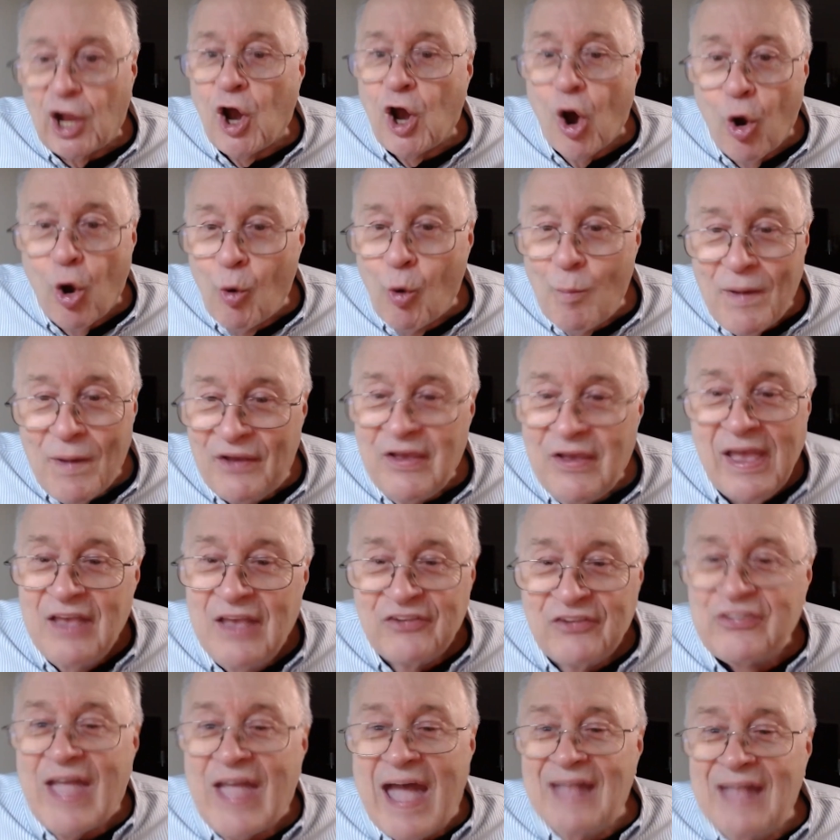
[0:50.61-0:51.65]
coma.
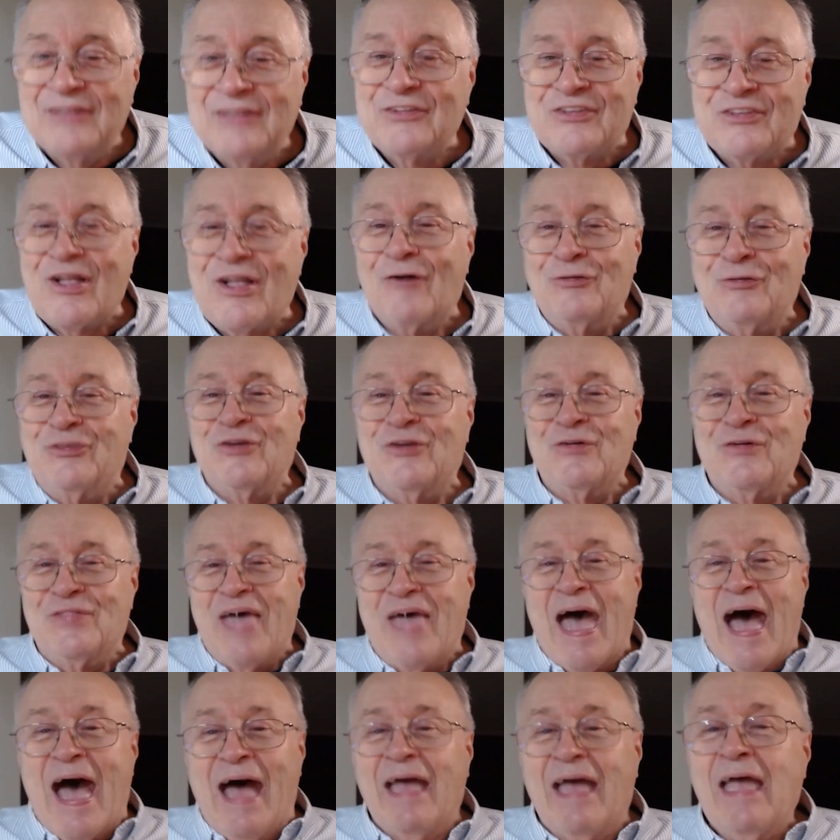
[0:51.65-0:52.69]
Statins don't do
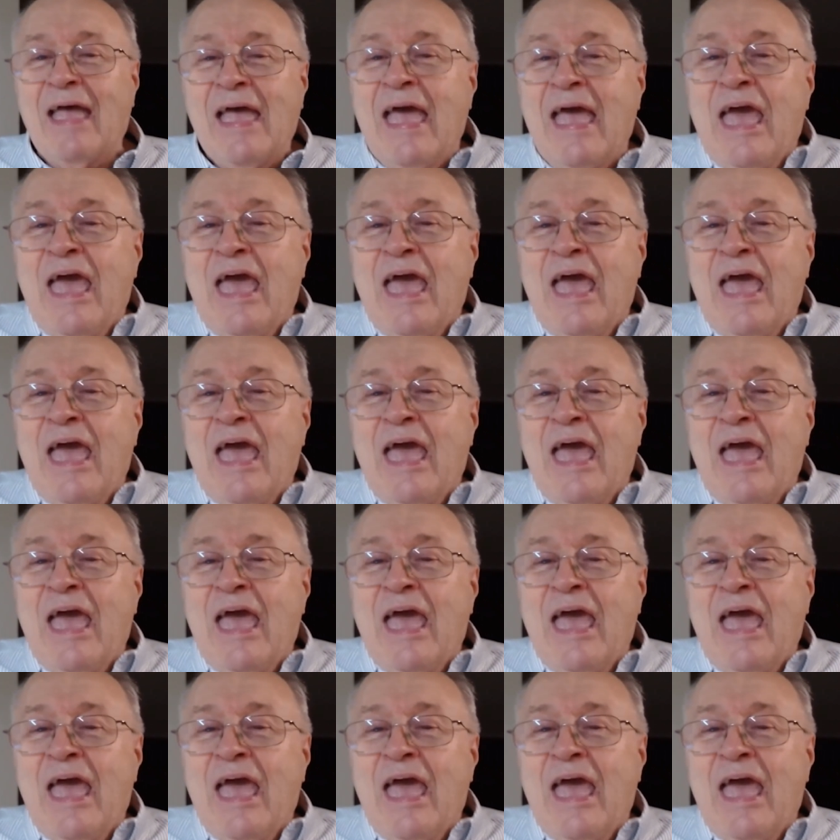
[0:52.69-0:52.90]
that.